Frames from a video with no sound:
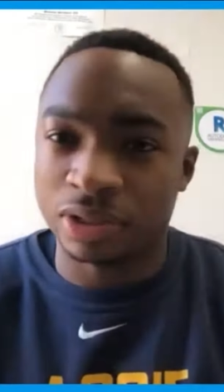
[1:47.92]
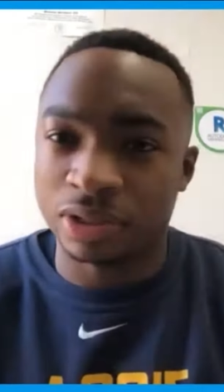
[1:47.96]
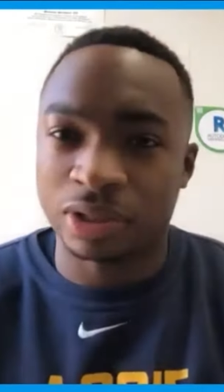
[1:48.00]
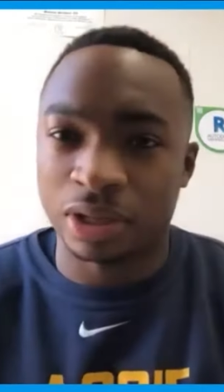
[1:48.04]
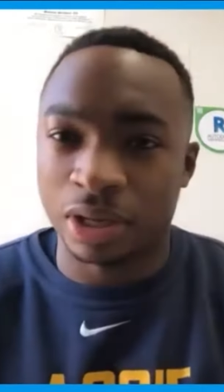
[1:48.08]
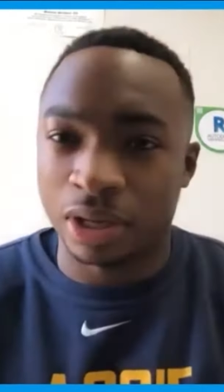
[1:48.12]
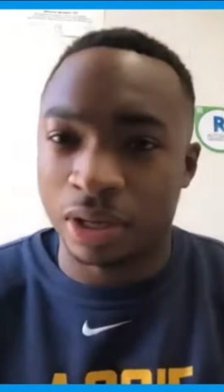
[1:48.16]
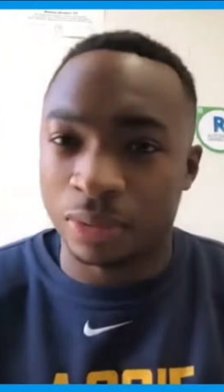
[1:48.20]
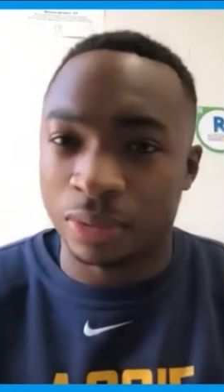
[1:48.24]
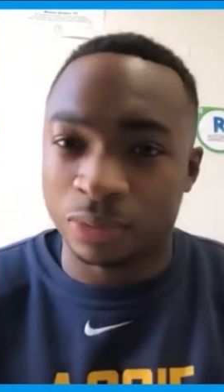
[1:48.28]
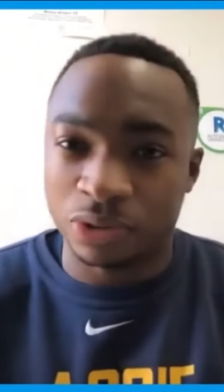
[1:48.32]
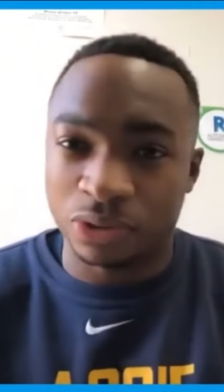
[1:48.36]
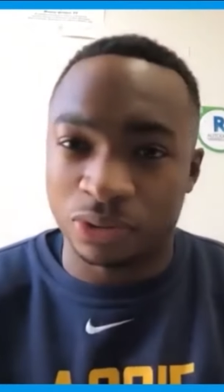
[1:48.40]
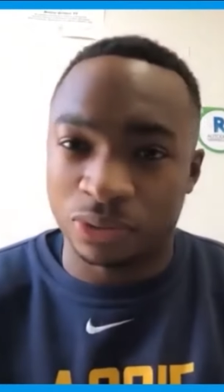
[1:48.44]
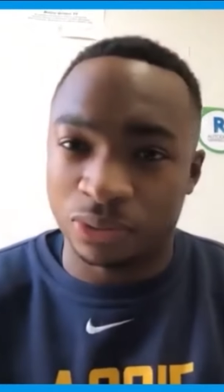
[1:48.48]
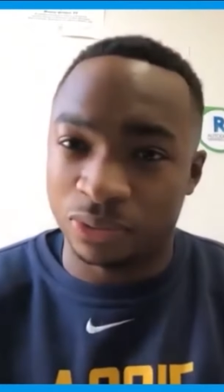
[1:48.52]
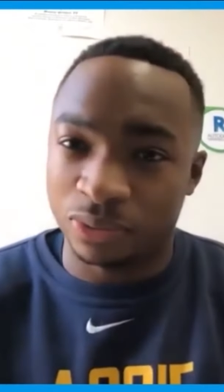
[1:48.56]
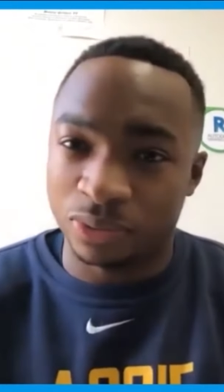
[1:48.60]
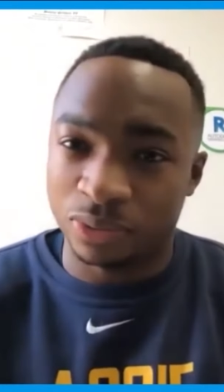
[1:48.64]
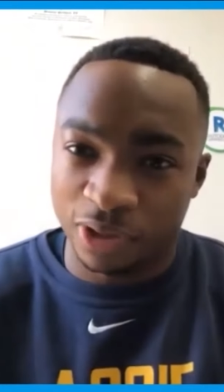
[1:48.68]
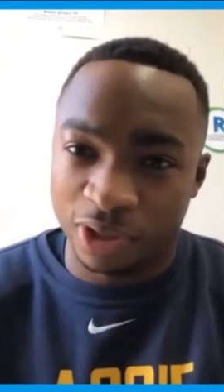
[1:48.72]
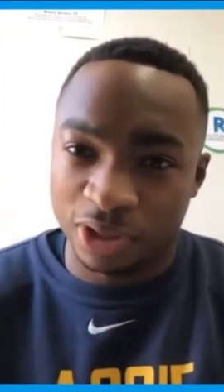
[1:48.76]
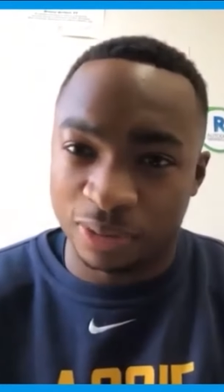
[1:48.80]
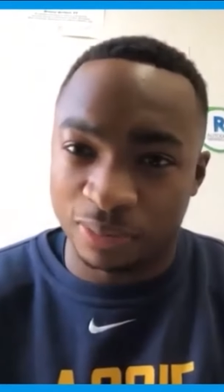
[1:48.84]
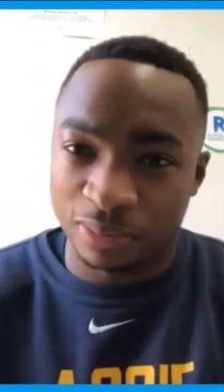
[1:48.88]
it's time to
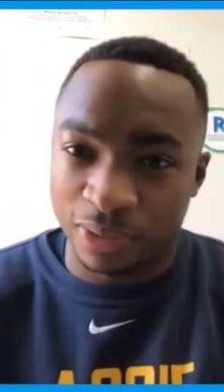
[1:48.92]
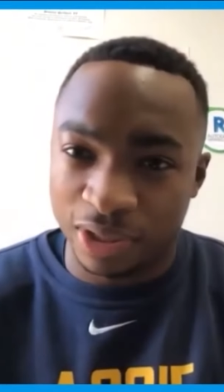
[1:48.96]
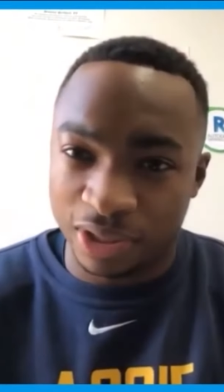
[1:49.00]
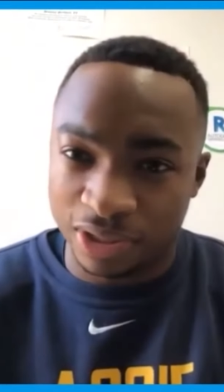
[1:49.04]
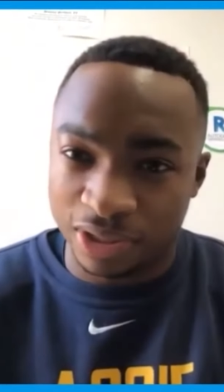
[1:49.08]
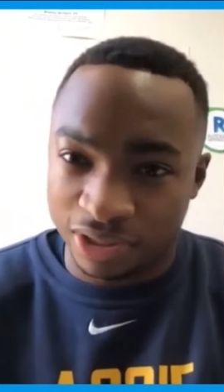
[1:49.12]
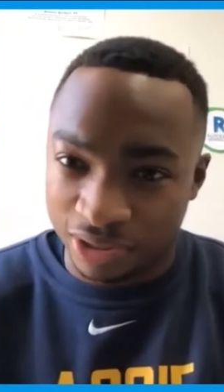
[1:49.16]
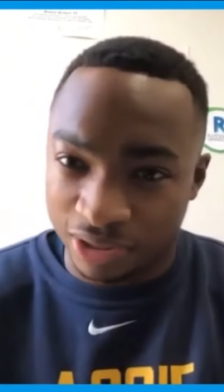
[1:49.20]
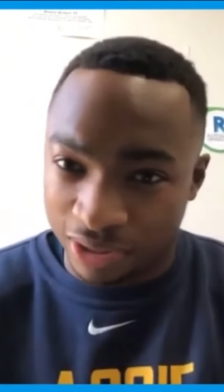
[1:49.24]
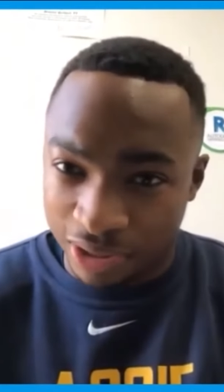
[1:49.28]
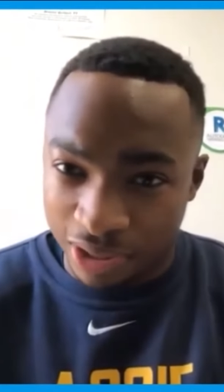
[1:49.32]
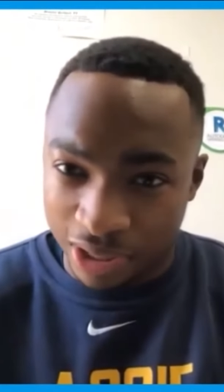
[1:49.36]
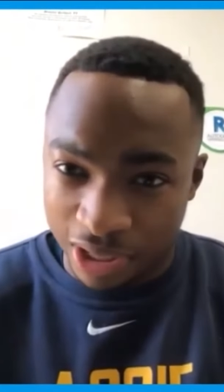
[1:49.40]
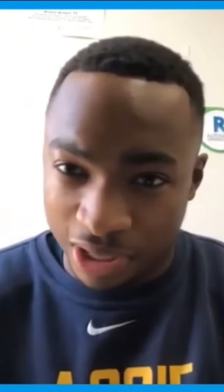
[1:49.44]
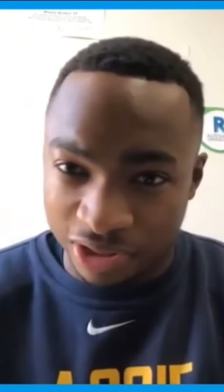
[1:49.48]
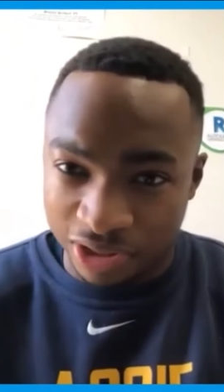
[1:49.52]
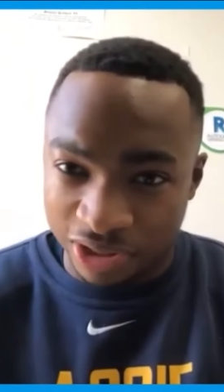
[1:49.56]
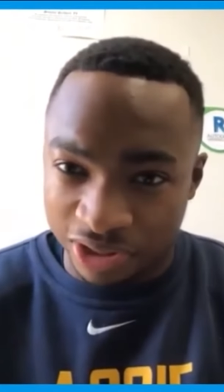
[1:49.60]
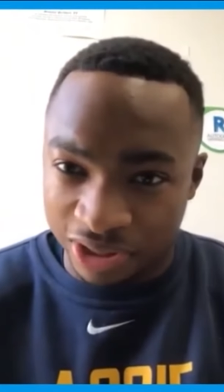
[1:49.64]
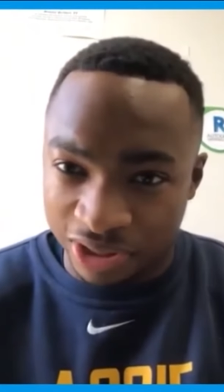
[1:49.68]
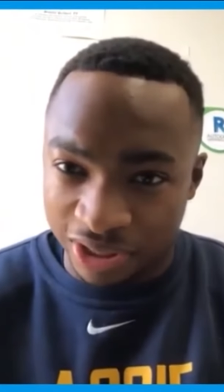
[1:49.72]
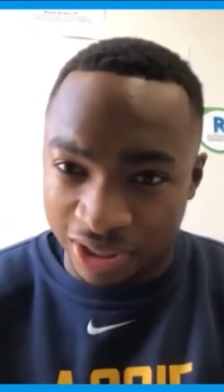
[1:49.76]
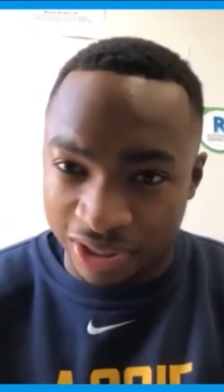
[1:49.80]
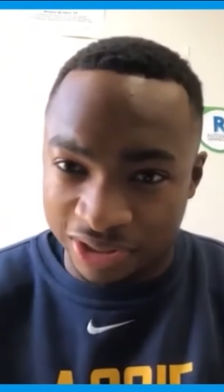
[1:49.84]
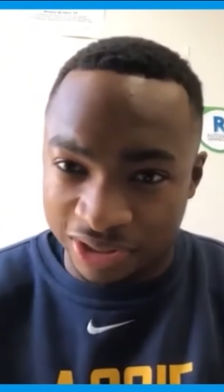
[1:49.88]
invest in my
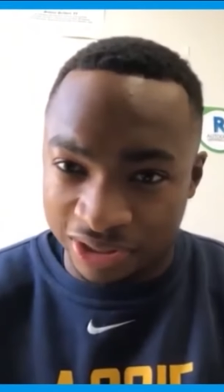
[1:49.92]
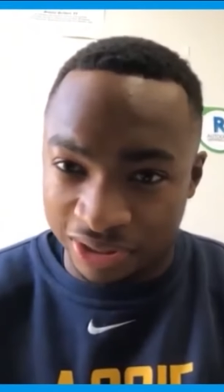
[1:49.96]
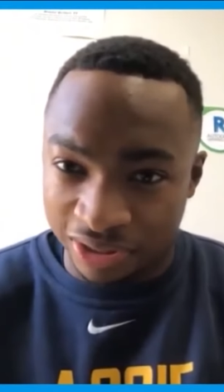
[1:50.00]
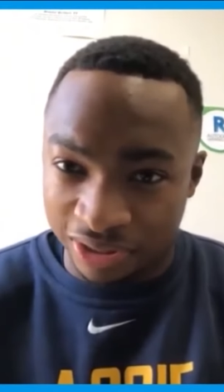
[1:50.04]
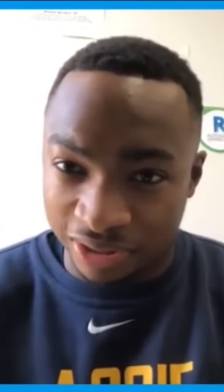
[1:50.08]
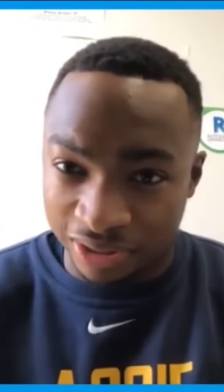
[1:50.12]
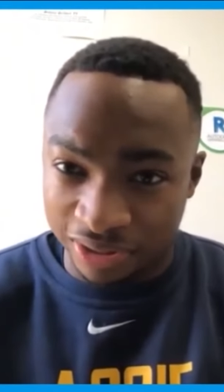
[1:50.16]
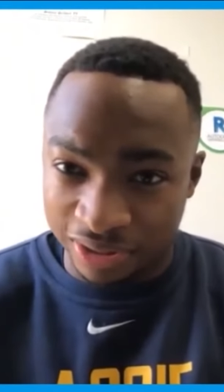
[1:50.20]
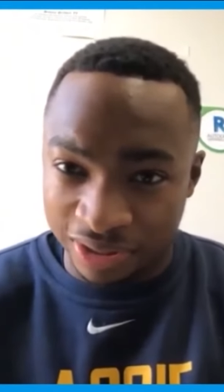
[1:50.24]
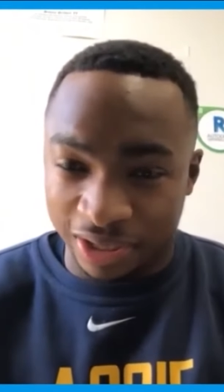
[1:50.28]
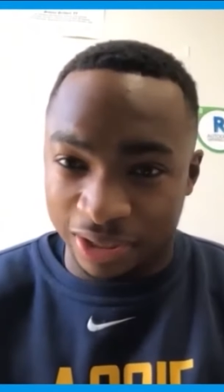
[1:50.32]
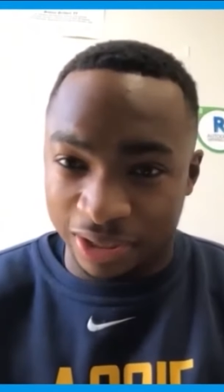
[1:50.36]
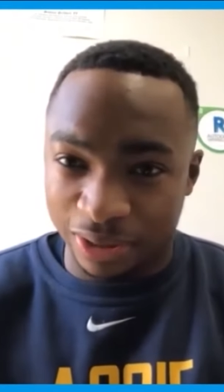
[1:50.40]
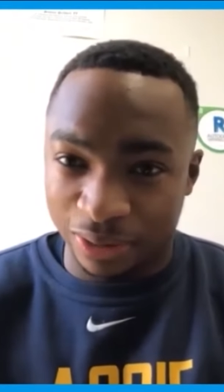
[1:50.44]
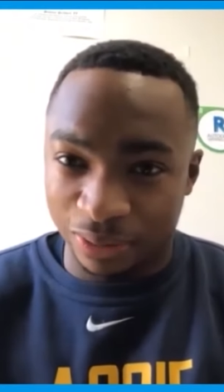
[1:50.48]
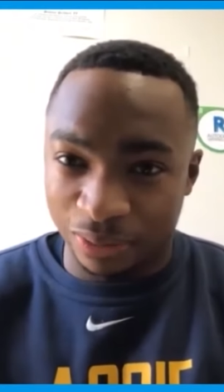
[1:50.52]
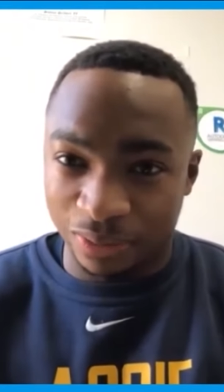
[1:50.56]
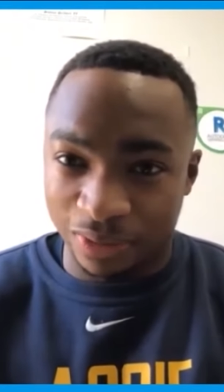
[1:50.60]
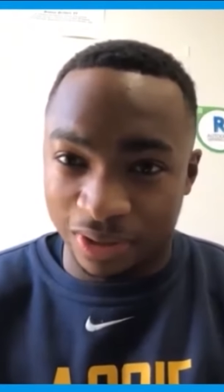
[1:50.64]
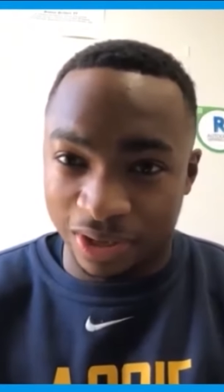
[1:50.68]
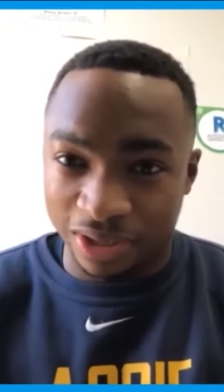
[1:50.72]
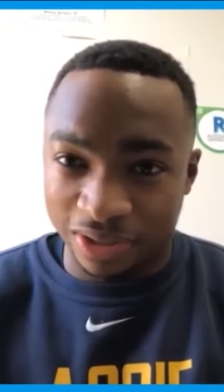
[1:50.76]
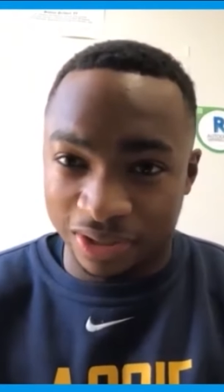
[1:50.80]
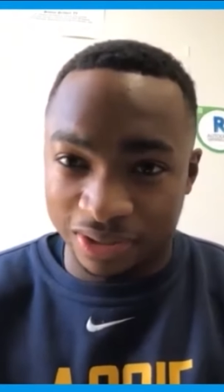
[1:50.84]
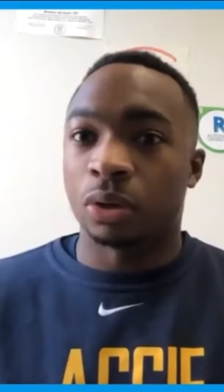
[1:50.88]
education and get
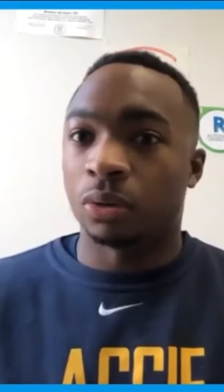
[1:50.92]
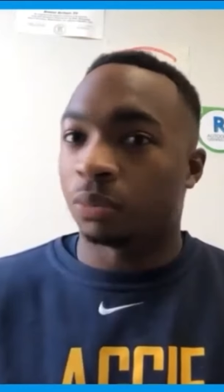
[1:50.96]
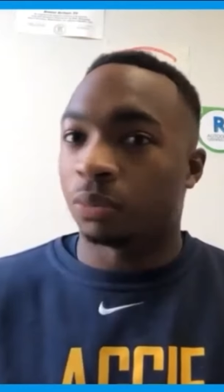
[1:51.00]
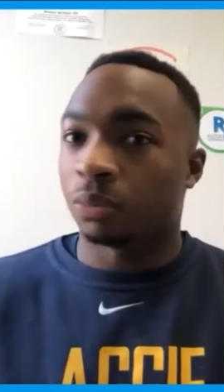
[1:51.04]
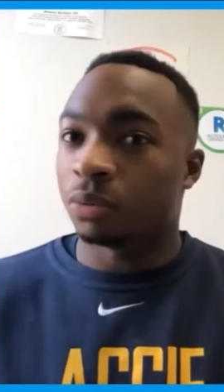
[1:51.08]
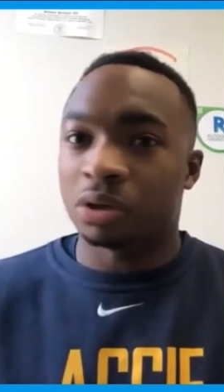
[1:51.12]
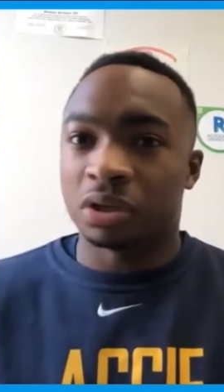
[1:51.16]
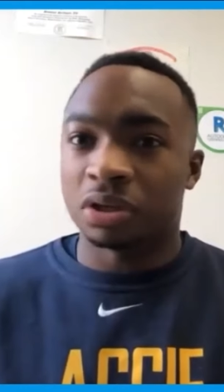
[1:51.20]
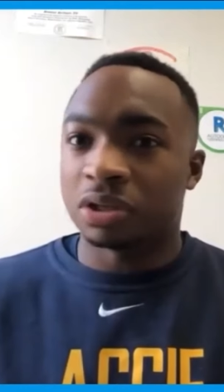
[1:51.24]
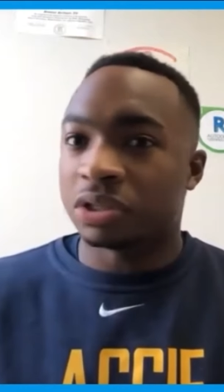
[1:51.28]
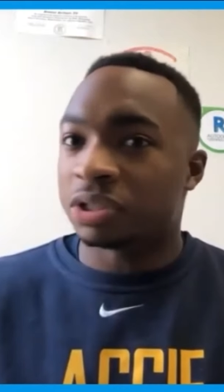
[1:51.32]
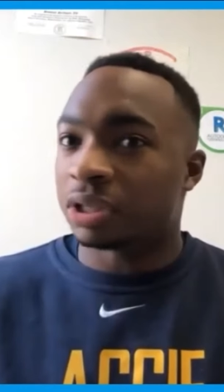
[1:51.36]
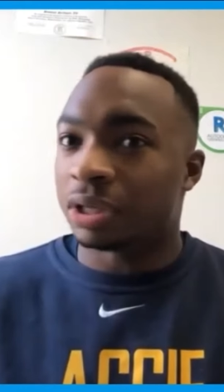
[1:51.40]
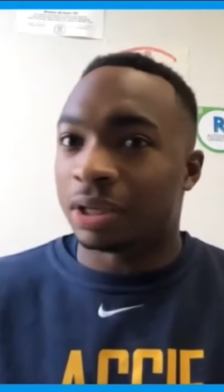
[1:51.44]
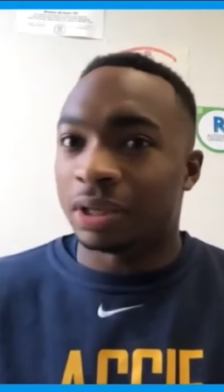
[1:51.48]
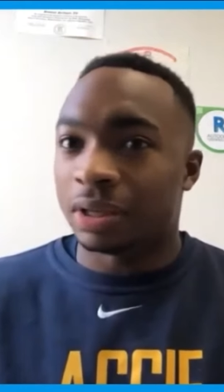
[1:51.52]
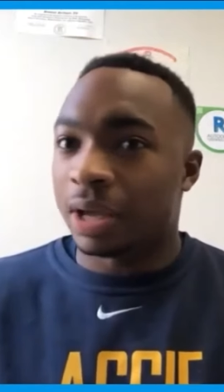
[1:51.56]
right with real estate.